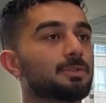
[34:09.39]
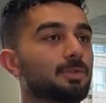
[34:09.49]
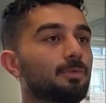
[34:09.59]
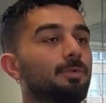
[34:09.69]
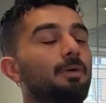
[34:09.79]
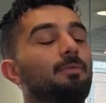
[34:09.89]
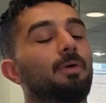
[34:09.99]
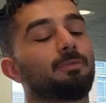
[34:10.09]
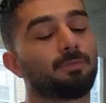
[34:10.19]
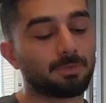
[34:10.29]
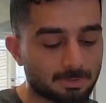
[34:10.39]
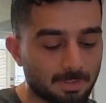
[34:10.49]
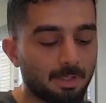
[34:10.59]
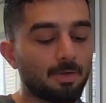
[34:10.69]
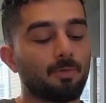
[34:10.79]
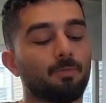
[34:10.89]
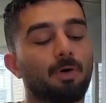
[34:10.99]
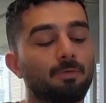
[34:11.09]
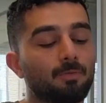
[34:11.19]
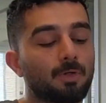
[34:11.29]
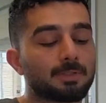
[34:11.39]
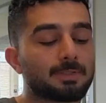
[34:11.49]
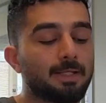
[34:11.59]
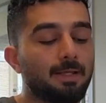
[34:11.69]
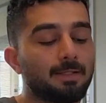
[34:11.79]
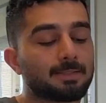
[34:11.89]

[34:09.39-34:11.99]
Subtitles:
So far, one was the